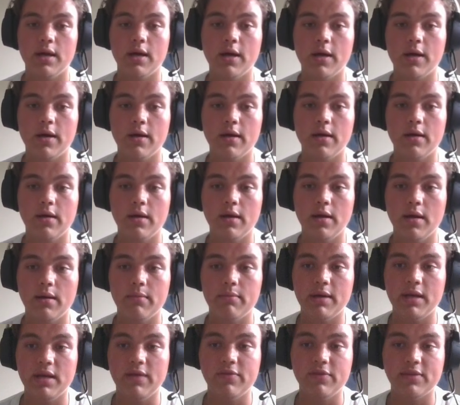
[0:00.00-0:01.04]
And
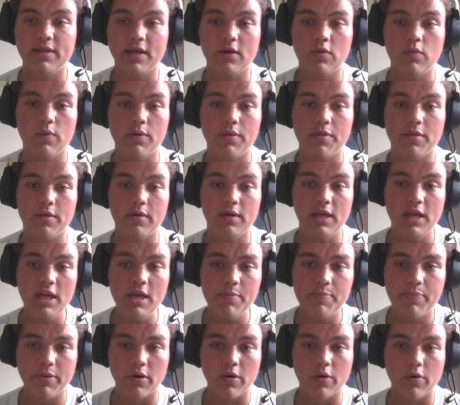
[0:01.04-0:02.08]
if you take with the
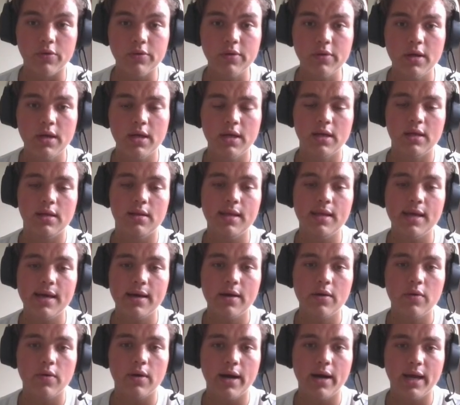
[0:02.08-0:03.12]
e-pawn,
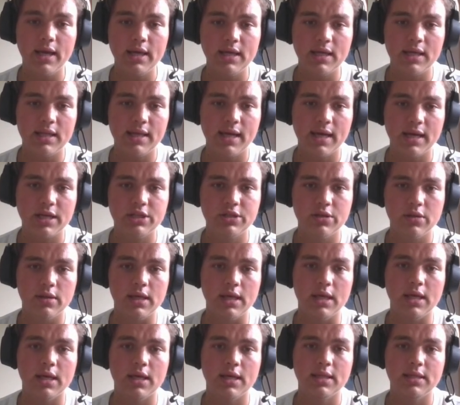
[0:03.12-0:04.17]
now I can
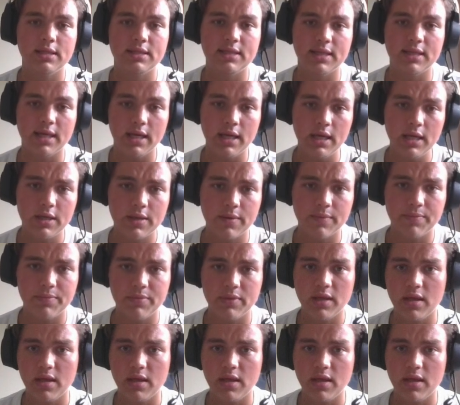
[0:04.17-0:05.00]
actually take.